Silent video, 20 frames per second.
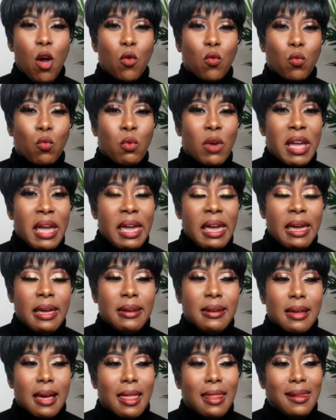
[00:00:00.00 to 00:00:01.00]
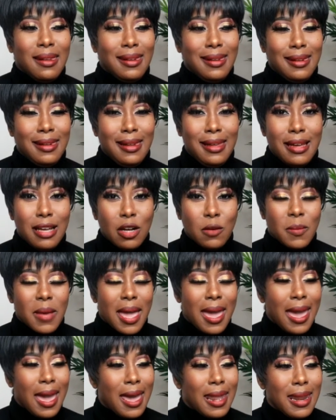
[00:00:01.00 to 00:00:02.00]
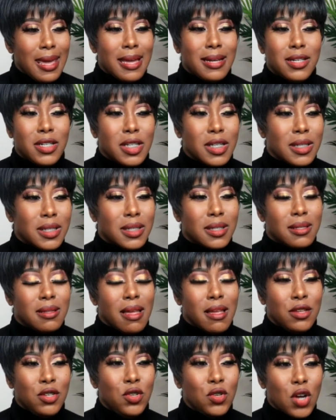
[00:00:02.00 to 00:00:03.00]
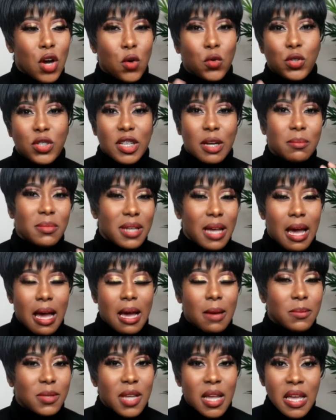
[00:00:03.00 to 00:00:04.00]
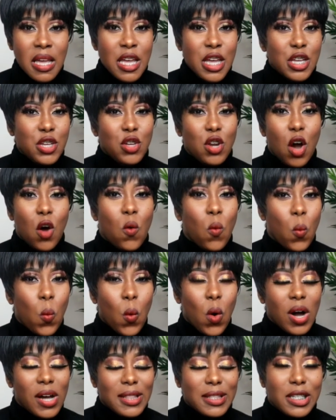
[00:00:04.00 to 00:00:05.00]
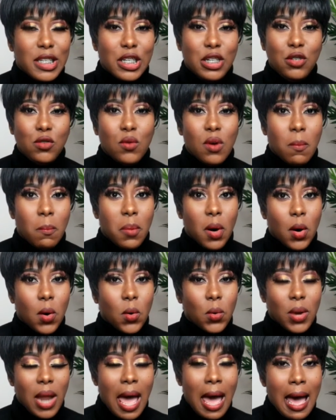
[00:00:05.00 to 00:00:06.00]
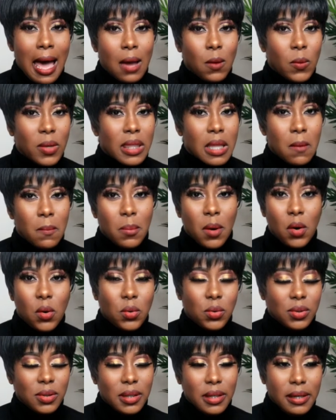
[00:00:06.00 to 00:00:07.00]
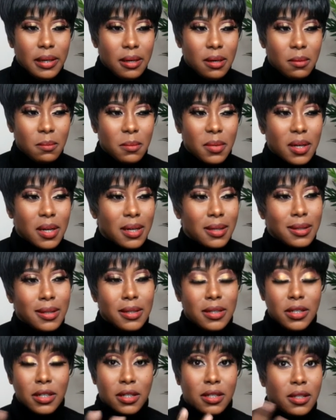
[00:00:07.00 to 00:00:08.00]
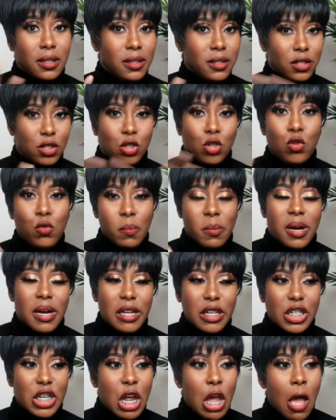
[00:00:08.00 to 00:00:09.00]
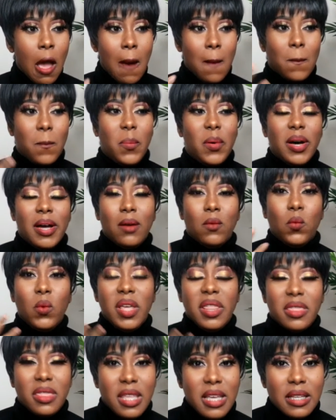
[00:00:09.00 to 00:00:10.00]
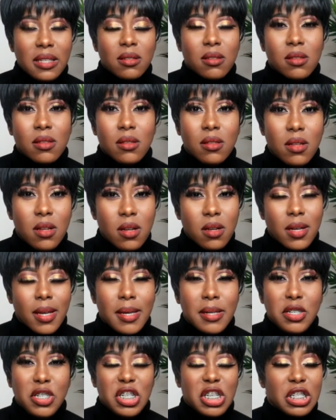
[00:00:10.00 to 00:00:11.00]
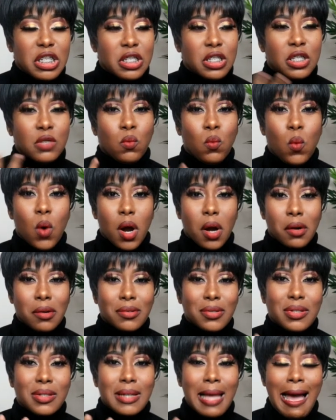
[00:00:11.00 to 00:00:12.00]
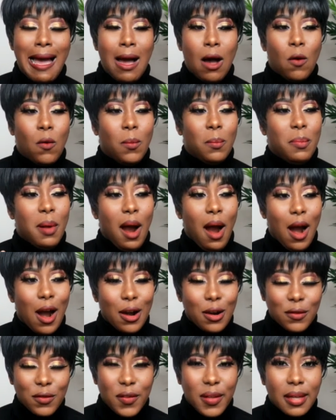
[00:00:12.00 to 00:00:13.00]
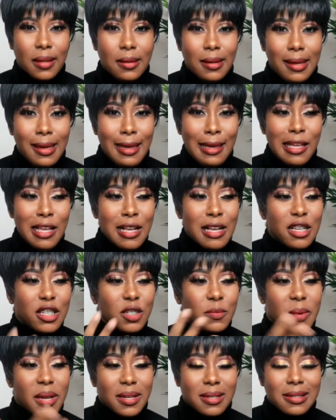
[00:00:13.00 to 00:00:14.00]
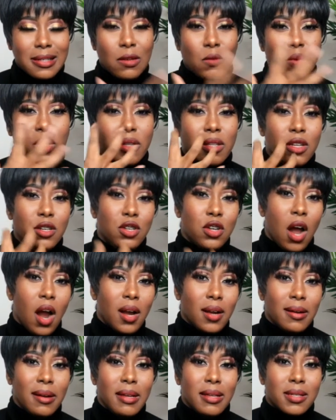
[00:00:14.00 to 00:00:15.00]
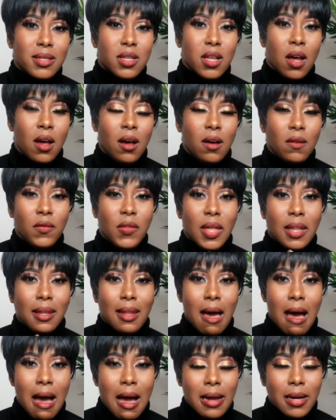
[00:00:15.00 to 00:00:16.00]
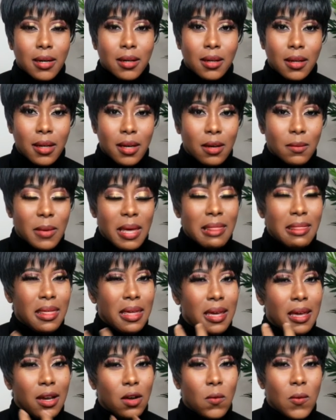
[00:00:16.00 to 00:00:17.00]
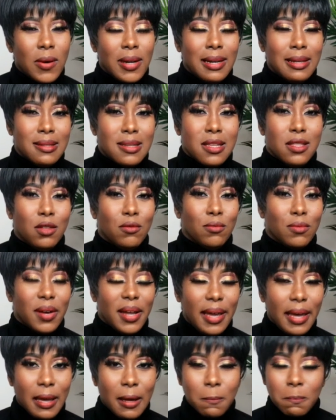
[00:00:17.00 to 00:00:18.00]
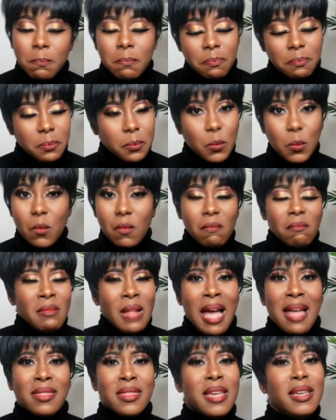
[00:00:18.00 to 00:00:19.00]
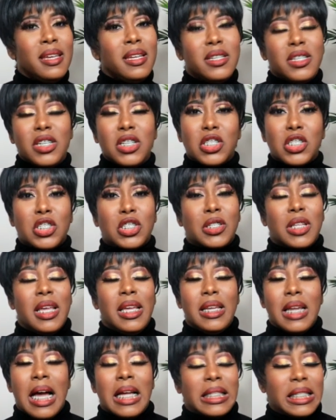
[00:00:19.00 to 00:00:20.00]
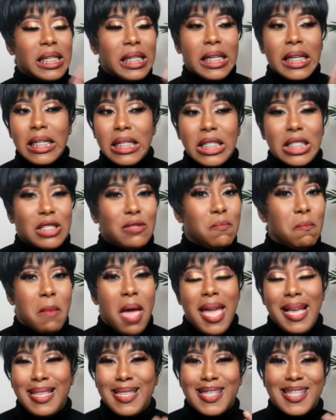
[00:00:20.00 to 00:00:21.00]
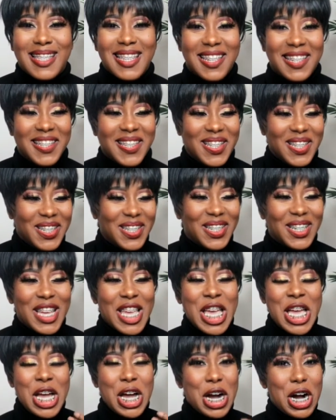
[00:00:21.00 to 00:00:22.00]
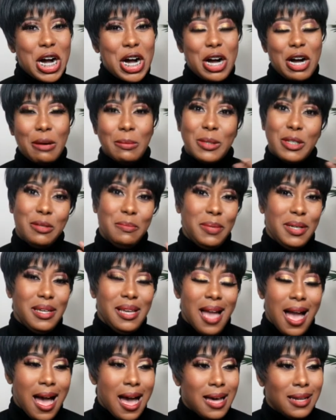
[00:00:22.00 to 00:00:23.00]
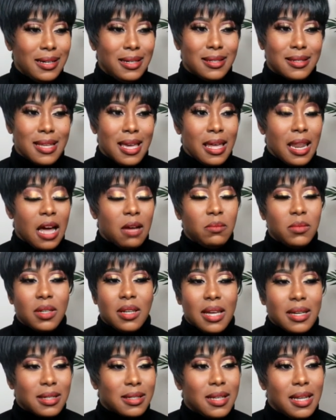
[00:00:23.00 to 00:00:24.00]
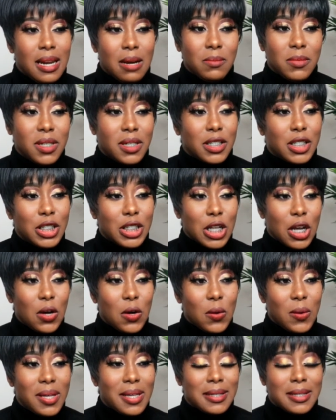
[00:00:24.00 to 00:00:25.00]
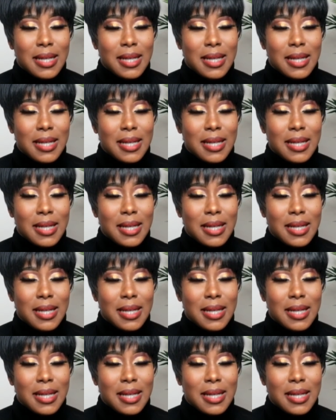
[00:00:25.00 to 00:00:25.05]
red lip. And it just, you know, sometimes you don't want to do a bold eye with a bold lip because it's too much, but with this look it just works out perfectly, especially with the darkness of the lined lip and then going into the red. I think it just makes the look, to be honest. And I'm, like I said, I'm just so